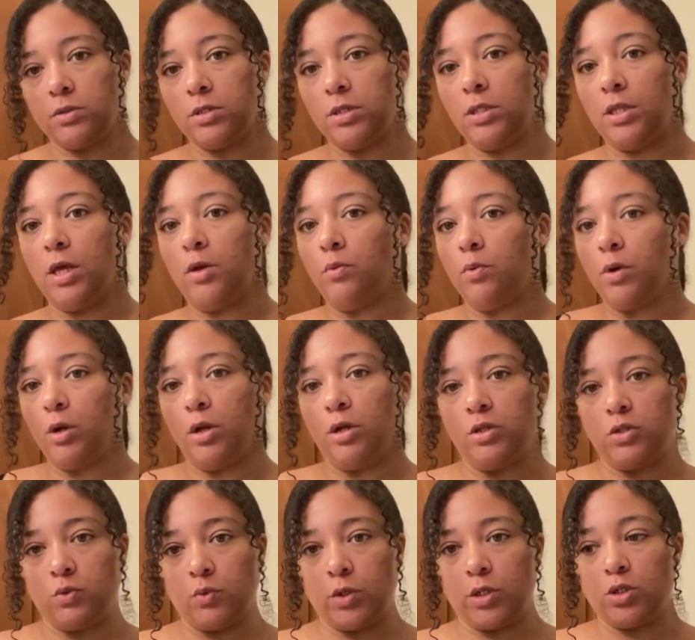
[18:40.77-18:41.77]
And then we're going to
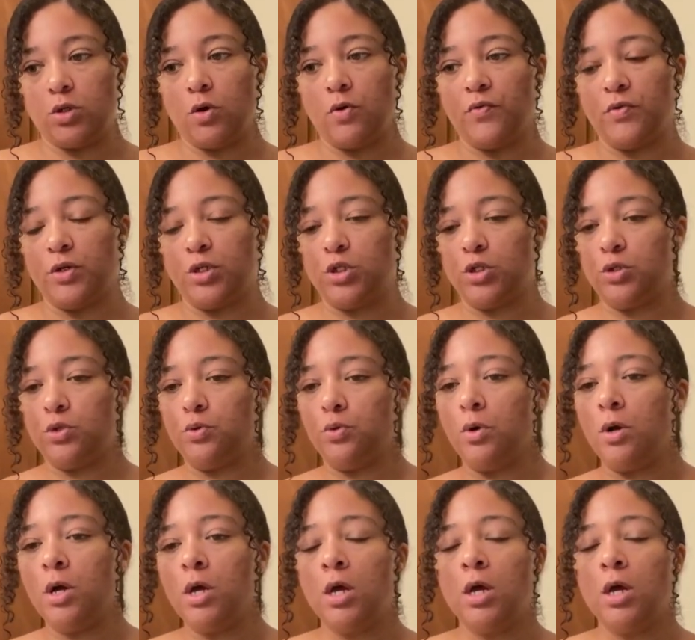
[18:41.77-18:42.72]
switch over to